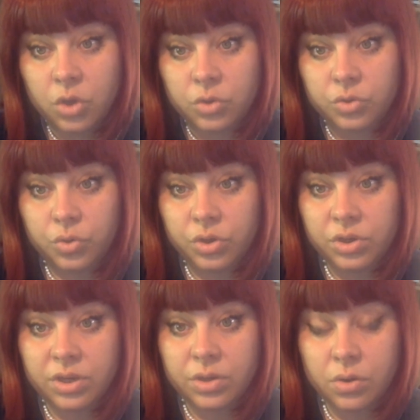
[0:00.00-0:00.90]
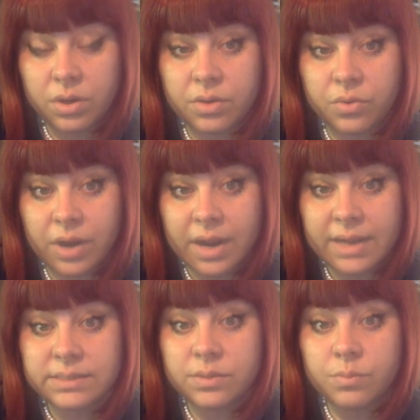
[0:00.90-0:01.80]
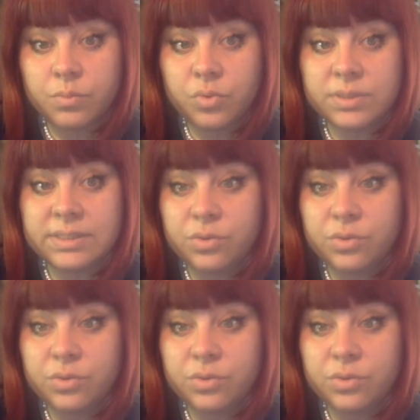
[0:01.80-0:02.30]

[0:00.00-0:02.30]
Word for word: During the acronical rise, the moon is